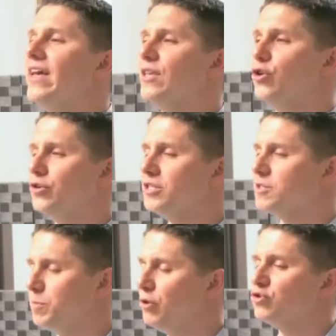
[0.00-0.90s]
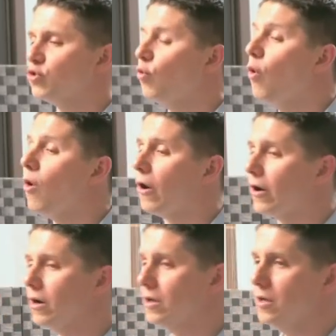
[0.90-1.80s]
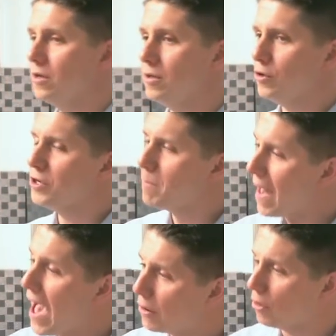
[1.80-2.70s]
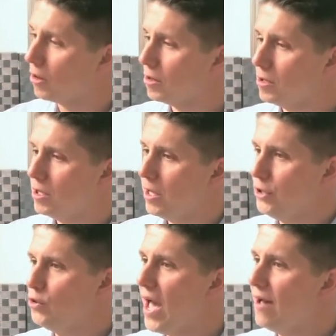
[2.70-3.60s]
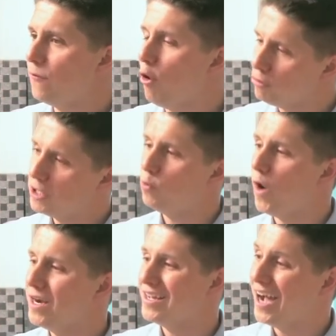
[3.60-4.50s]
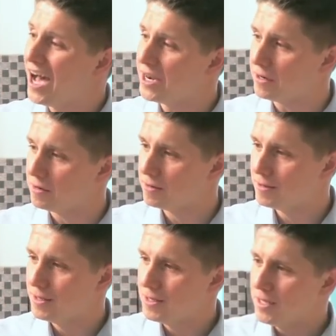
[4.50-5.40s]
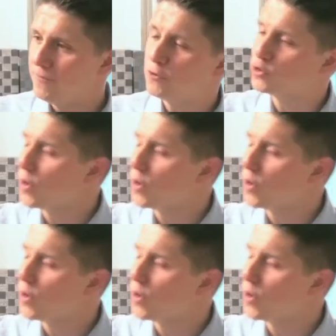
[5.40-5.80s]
like you're in a spiritual war. You're in a battle, and you have only one gun. If you're